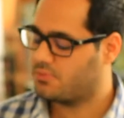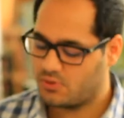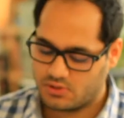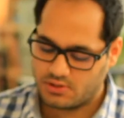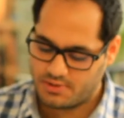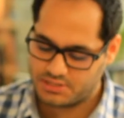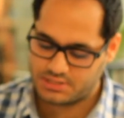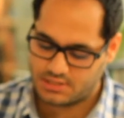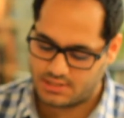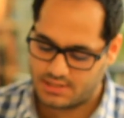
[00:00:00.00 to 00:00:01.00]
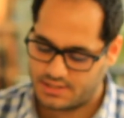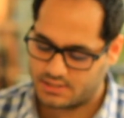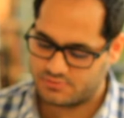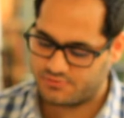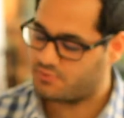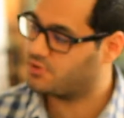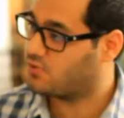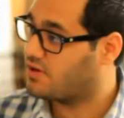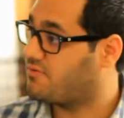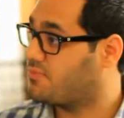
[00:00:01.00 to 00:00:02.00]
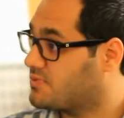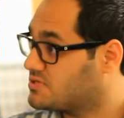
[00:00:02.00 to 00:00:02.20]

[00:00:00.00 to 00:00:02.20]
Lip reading: you had mentioned earlier in terms of that we don't have